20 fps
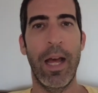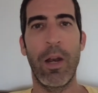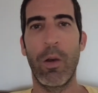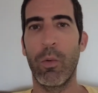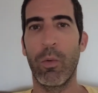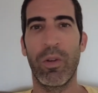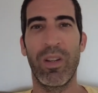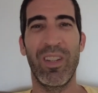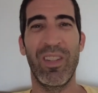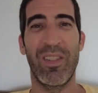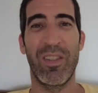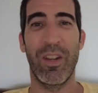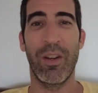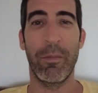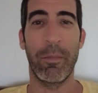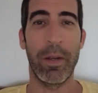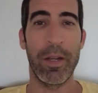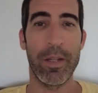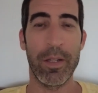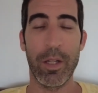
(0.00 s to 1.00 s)
I don't consider
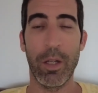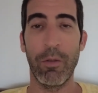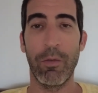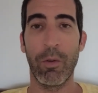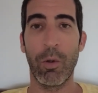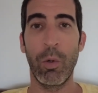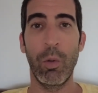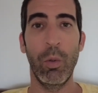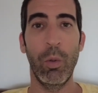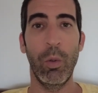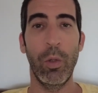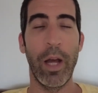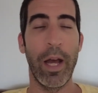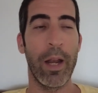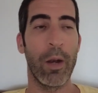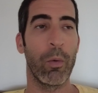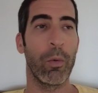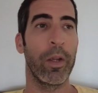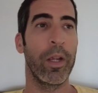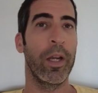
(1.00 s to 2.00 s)
myself cool.
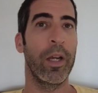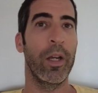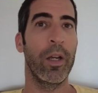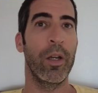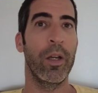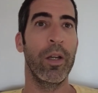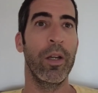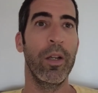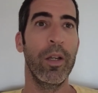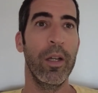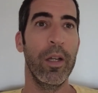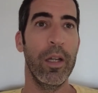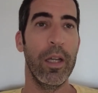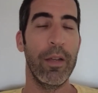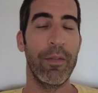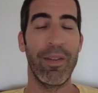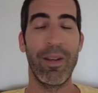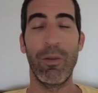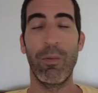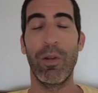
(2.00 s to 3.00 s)
I don't care
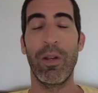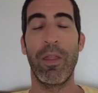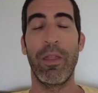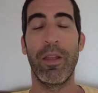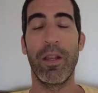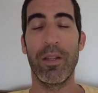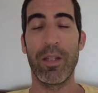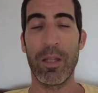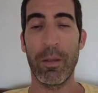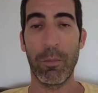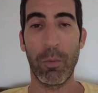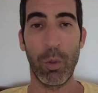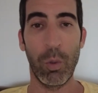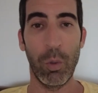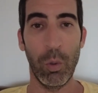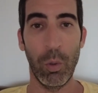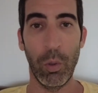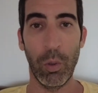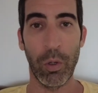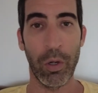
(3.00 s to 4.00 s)
if anyone thinks I'm
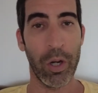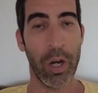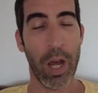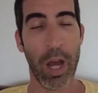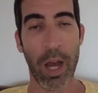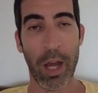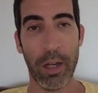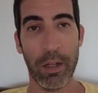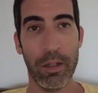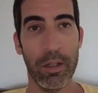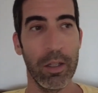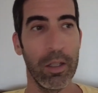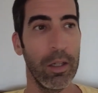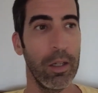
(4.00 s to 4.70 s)
cool or not.